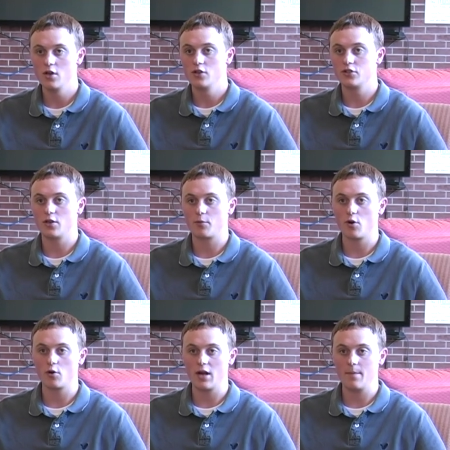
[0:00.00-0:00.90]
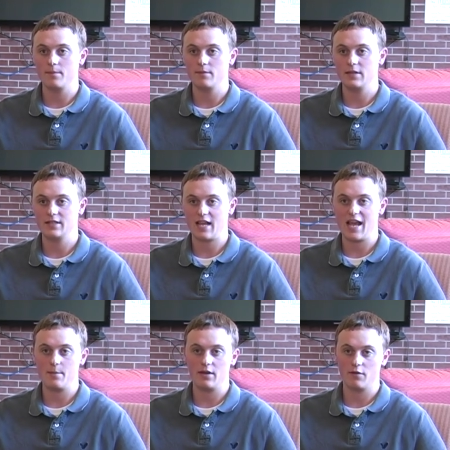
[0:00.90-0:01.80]
So the program is
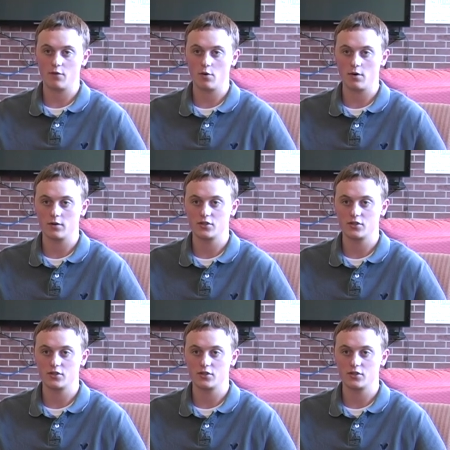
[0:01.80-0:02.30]
aiming for